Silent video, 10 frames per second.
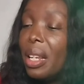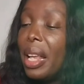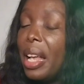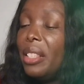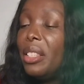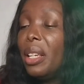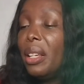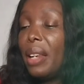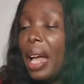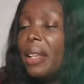lineage
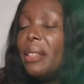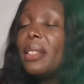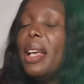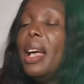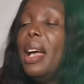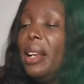lines,